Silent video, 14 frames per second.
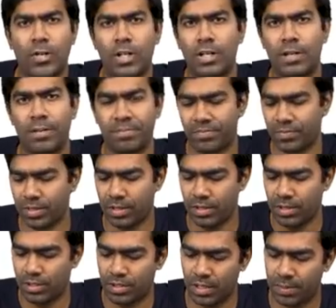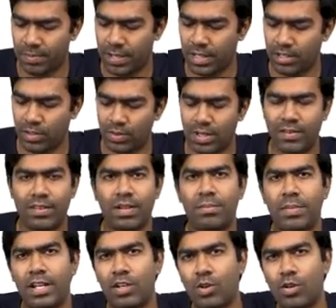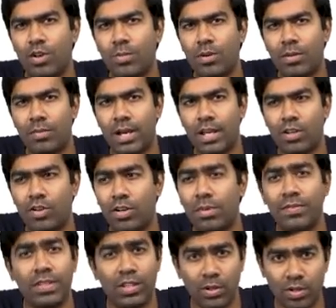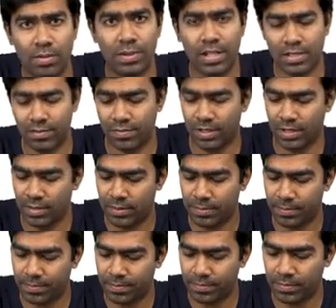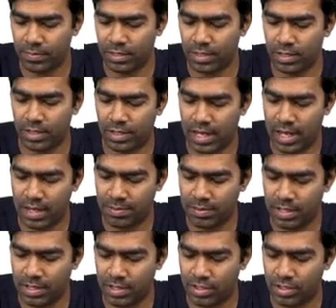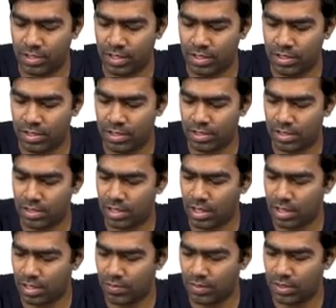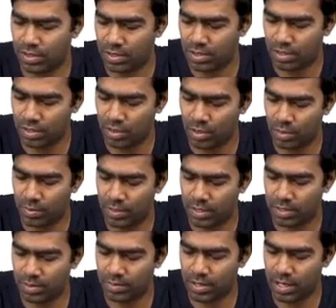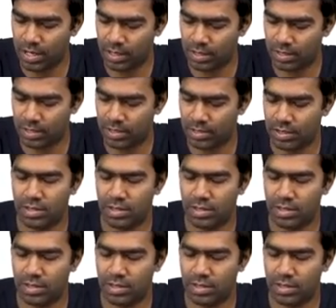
Clear? So in a patient who is having a microadenoma or a macroadenoma without a mass effect, can be just started with dopamine receptor agonist.